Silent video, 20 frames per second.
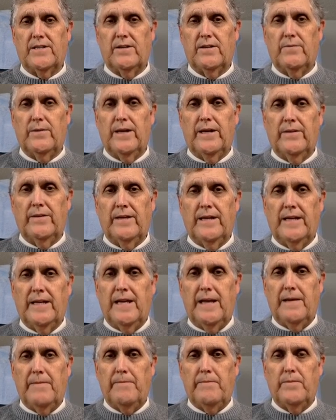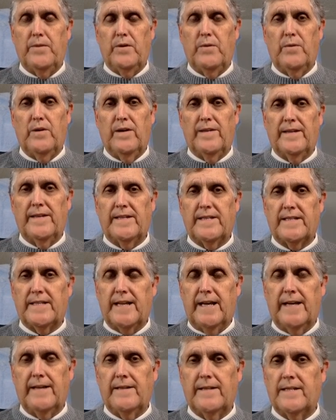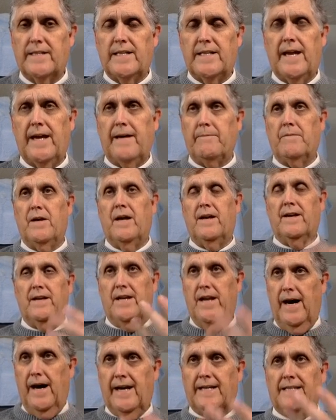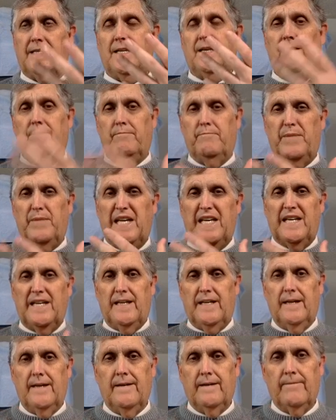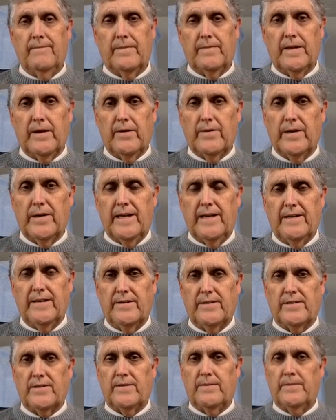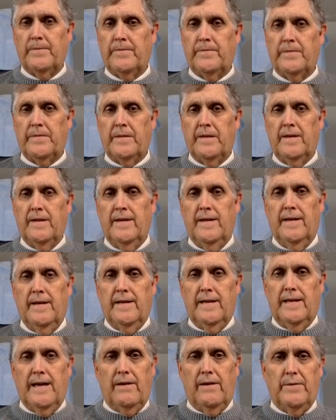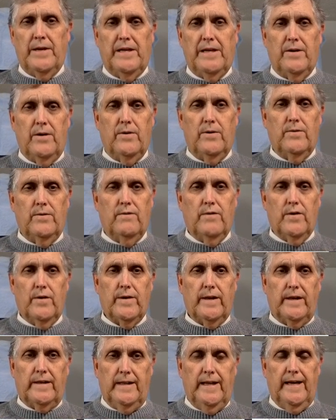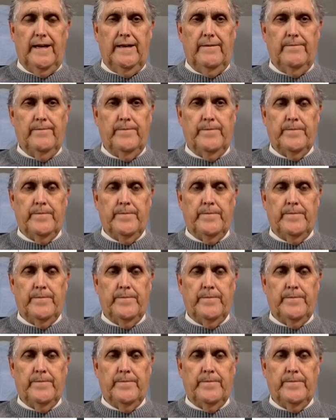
So we only keep the one that stayed the same, not B. There it is. Now we go vertically.